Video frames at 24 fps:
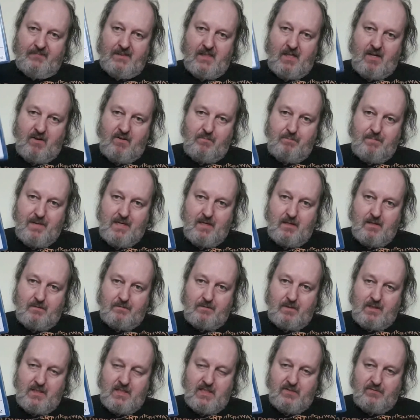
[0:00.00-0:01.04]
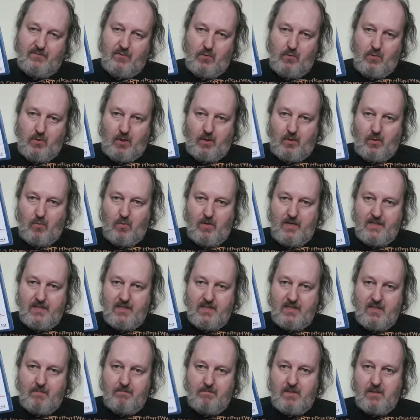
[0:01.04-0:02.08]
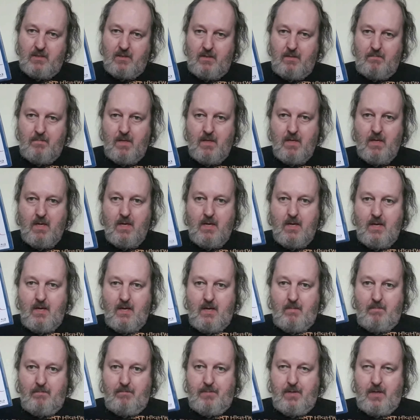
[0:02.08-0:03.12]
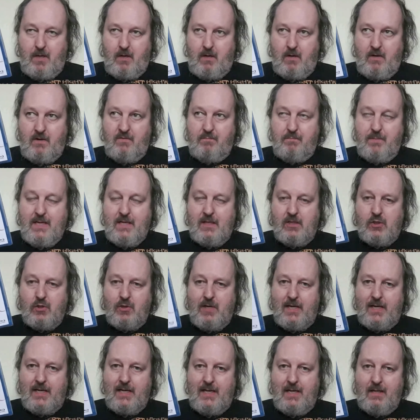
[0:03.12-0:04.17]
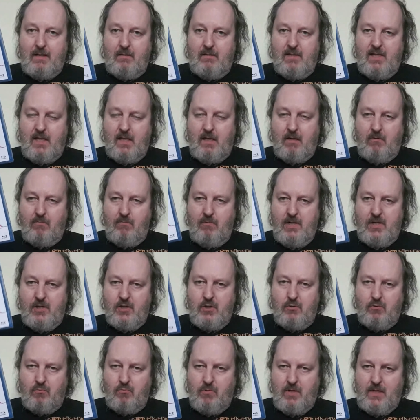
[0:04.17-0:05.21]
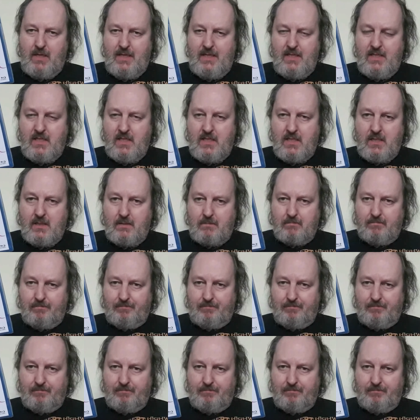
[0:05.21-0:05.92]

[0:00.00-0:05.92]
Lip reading: I've been after this for quite some time, but I've been tracking the original release.